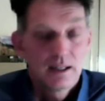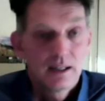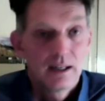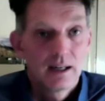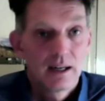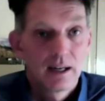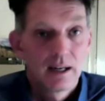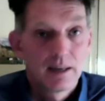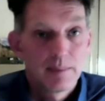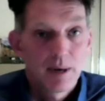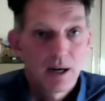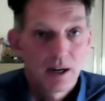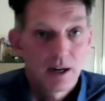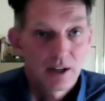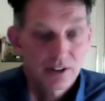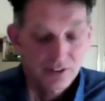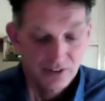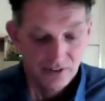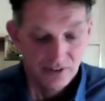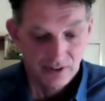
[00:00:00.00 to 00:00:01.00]
I'm
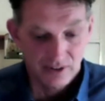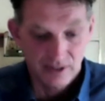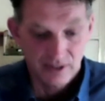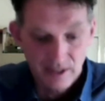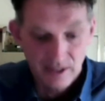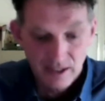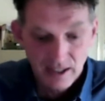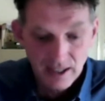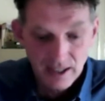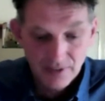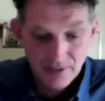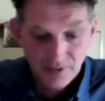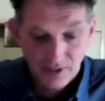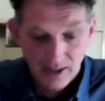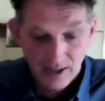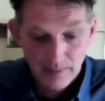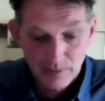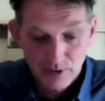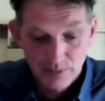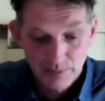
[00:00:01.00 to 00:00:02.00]
asked if I
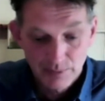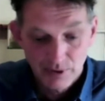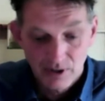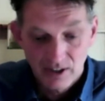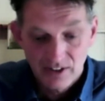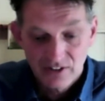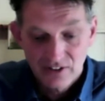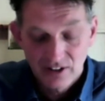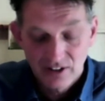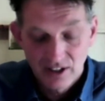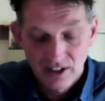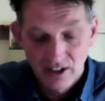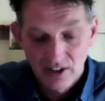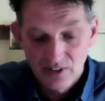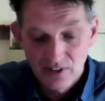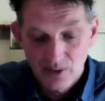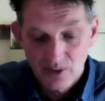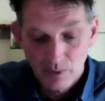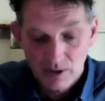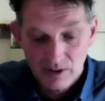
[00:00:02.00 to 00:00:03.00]
am surprised to learn
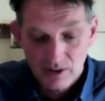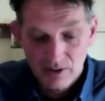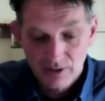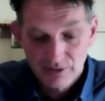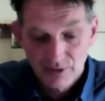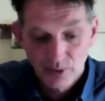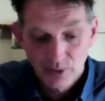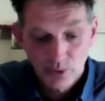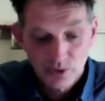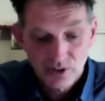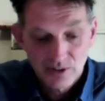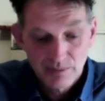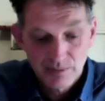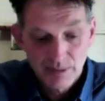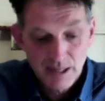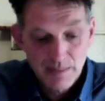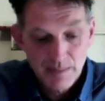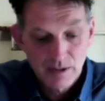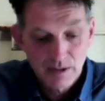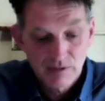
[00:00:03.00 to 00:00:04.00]
that one of the 14
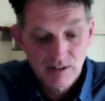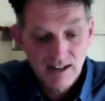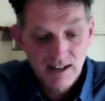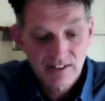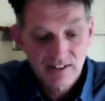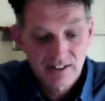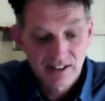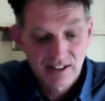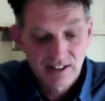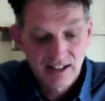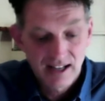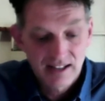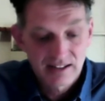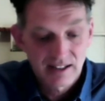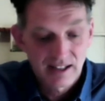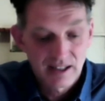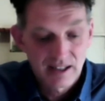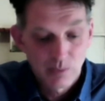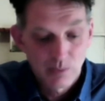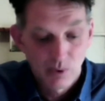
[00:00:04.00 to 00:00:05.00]
people arrested that
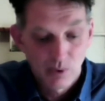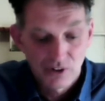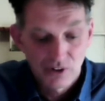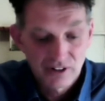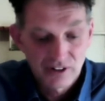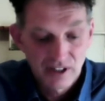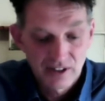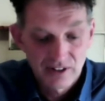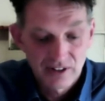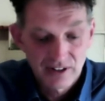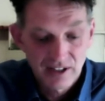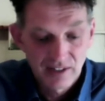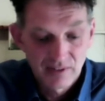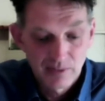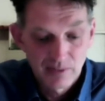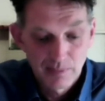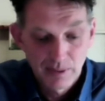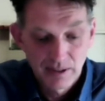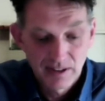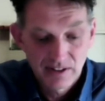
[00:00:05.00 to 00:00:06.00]
day was an undercover
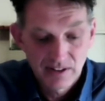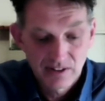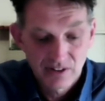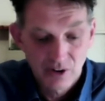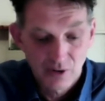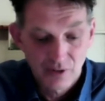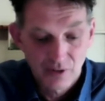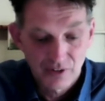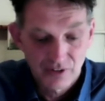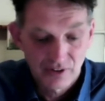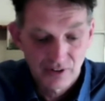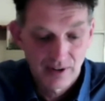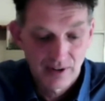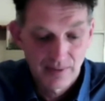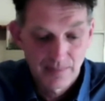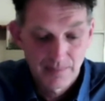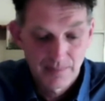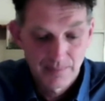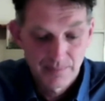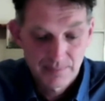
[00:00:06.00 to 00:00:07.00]
police officer.
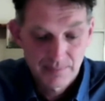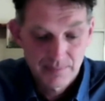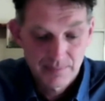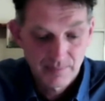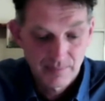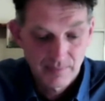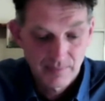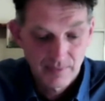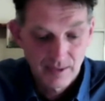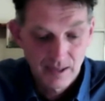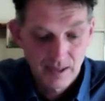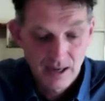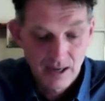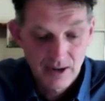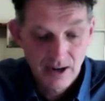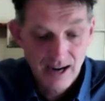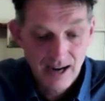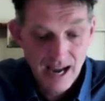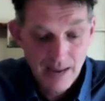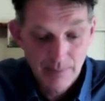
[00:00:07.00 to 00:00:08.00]
And
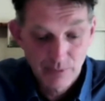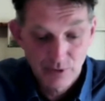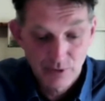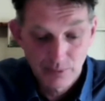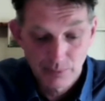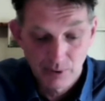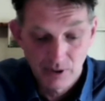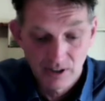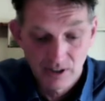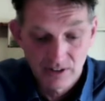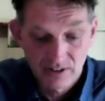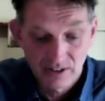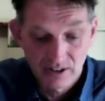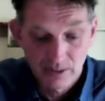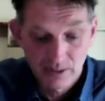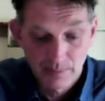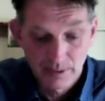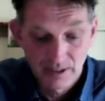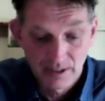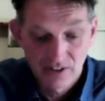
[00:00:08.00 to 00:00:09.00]
I am surprised that the
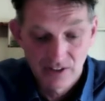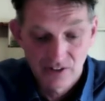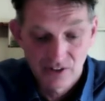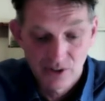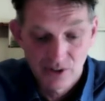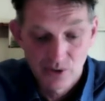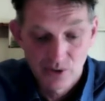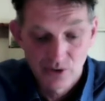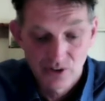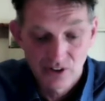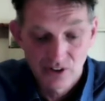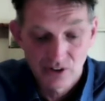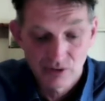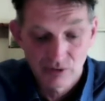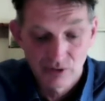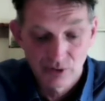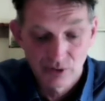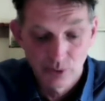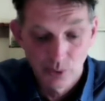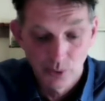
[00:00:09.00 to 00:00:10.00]
police used its
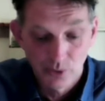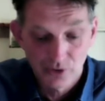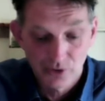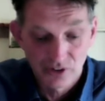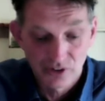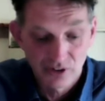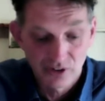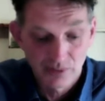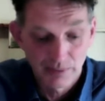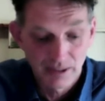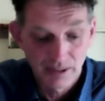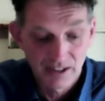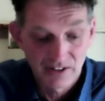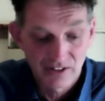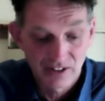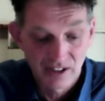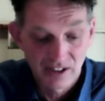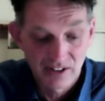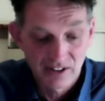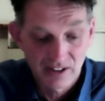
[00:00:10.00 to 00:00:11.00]
resources to place
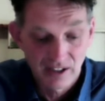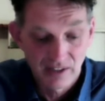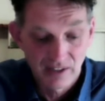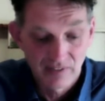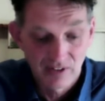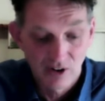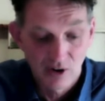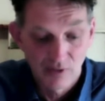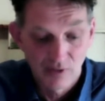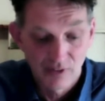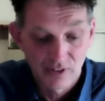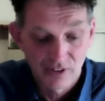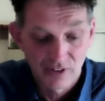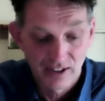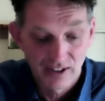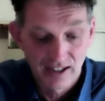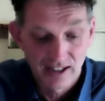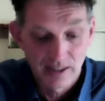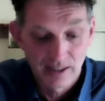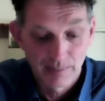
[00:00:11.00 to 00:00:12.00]
an undercover officer
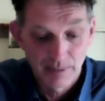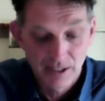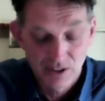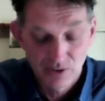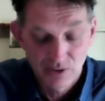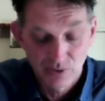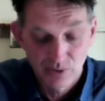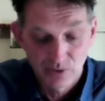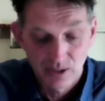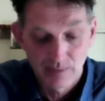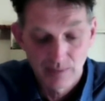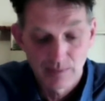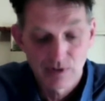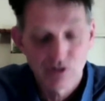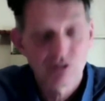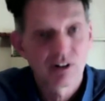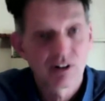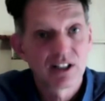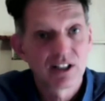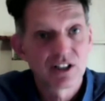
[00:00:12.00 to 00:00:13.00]
in a peaceful
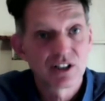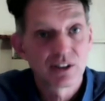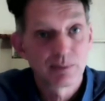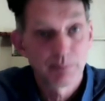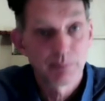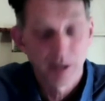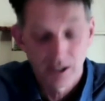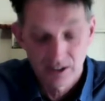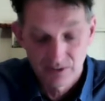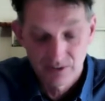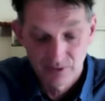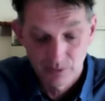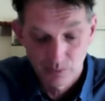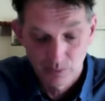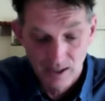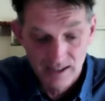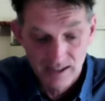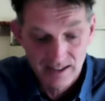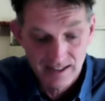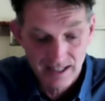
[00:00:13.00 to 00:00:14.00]
demonstration, part of a
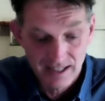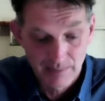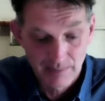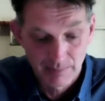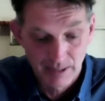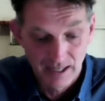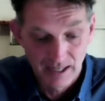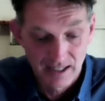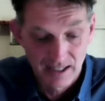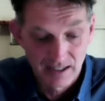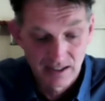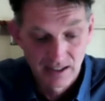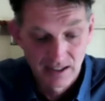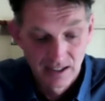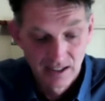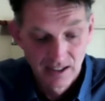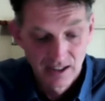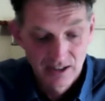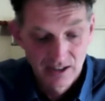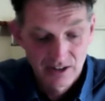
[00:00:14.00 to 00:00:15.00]
wider campaign
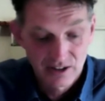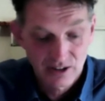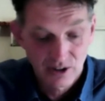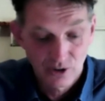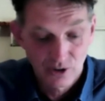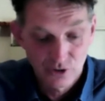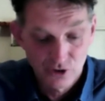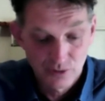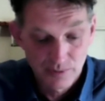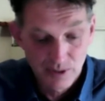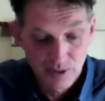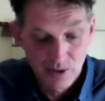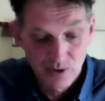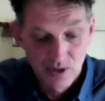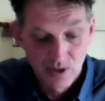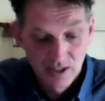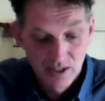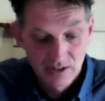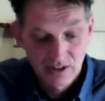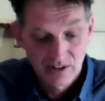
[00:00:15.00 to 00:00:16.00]
to contribute
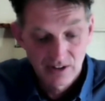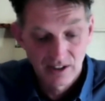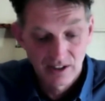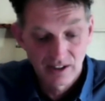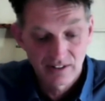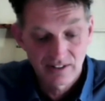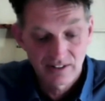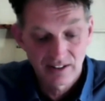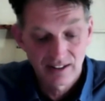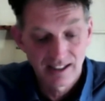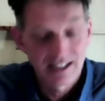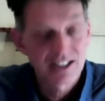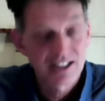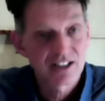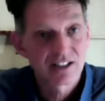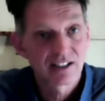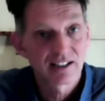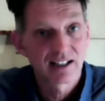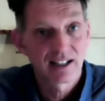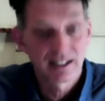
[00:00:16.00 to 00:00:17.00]
to the
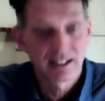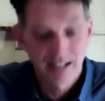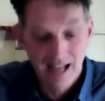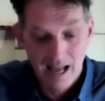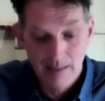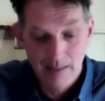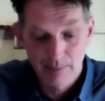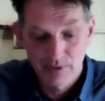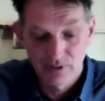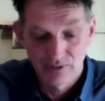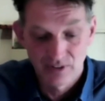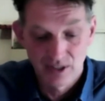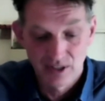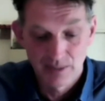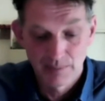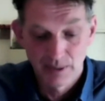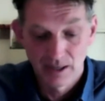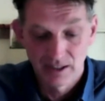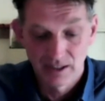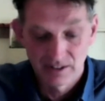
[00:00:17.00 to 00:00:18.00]
isolation and collapse of the
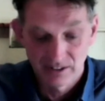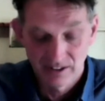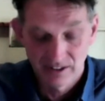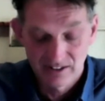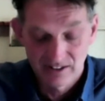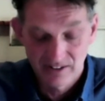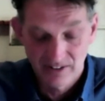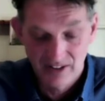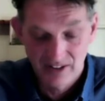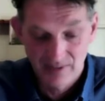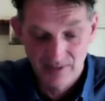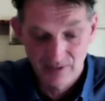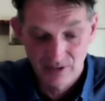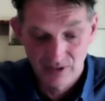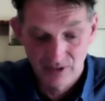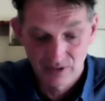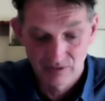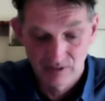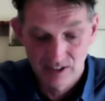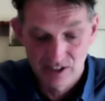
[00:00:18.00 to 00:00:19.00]
apartheid South
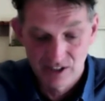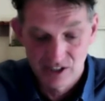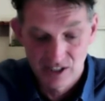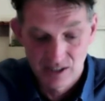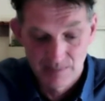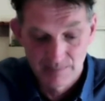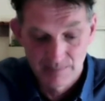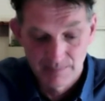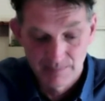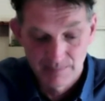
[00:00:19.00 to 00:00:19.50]
African regime.